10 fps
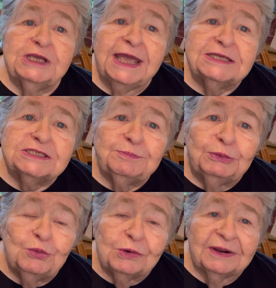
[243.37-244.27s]

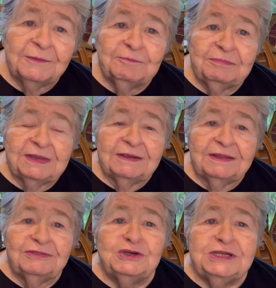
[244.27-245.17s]
explore
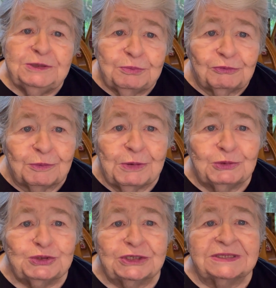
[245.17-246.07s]
the deeper
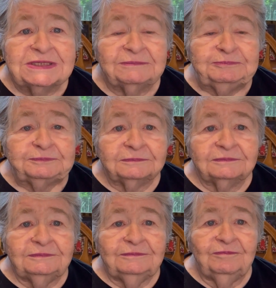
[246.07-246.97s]
emotions,
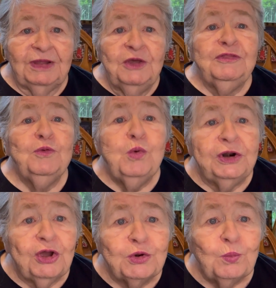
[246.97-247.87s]
the
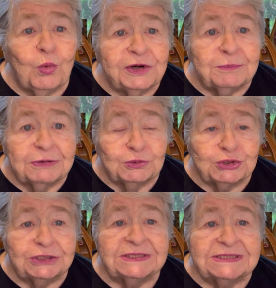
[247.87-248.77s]
one-on-one
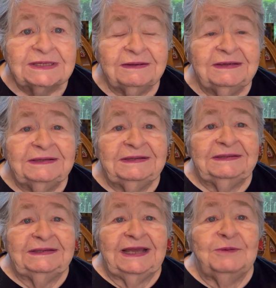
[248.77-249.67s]
emotions.
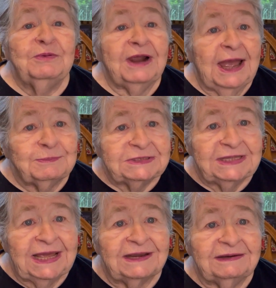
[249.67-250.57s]
And perhaps
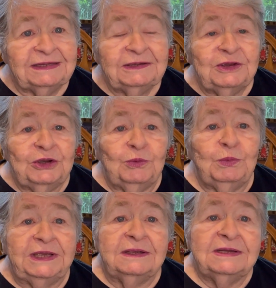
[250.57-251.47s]
then
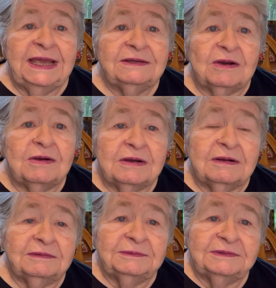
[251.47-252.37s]
we can get
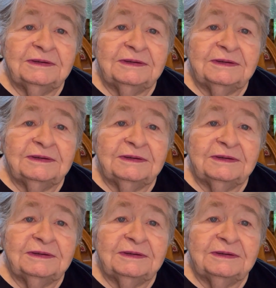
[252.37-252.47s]
our